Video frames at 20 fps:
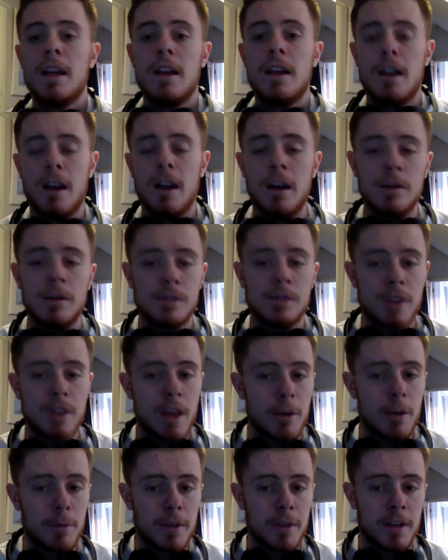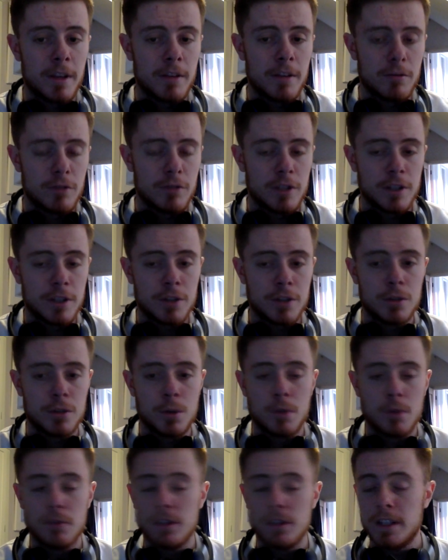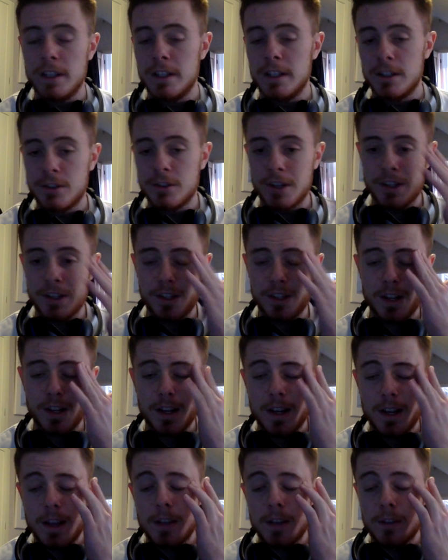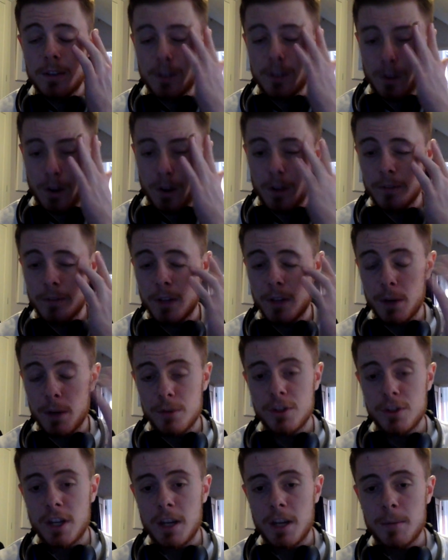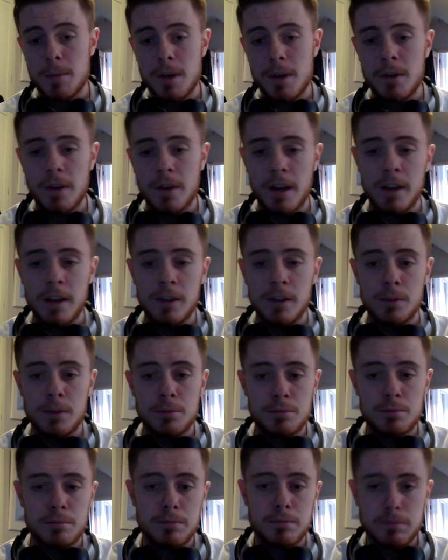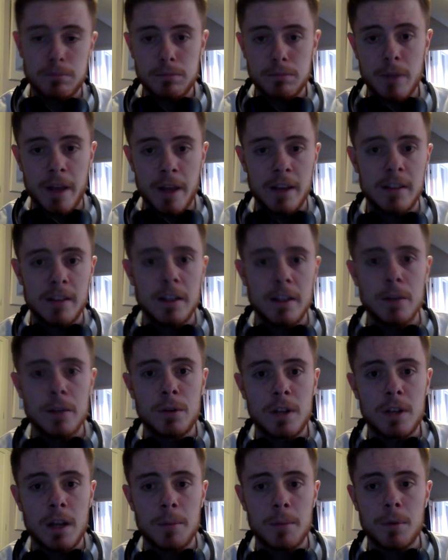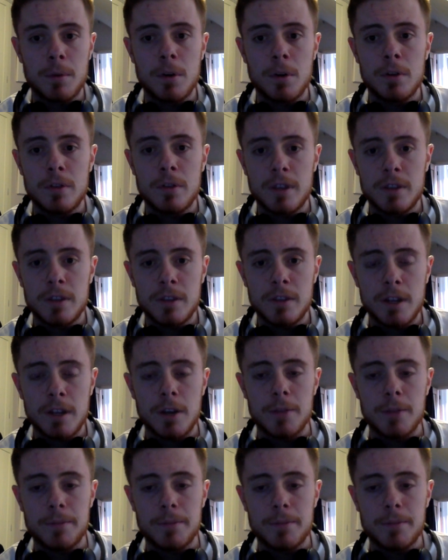So that would be really cool and really interesting. So go and check him out, and here's a little clip of his video.